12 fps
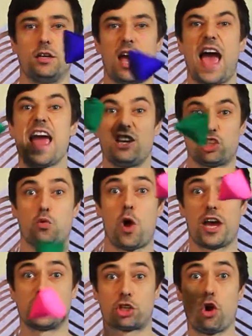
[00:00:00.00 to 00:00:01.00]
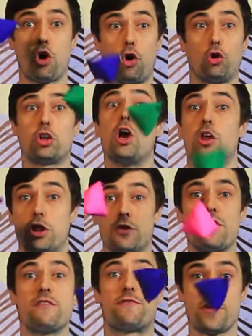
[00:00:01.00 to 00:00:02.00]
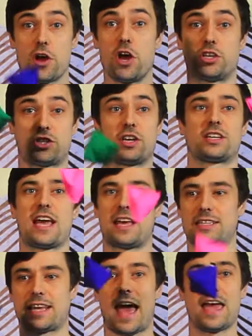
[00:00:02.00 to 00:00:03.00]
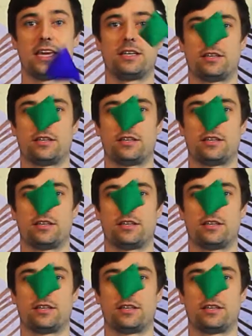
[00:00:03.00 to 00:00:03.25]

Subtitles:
Hence why it's called the reverse cascade.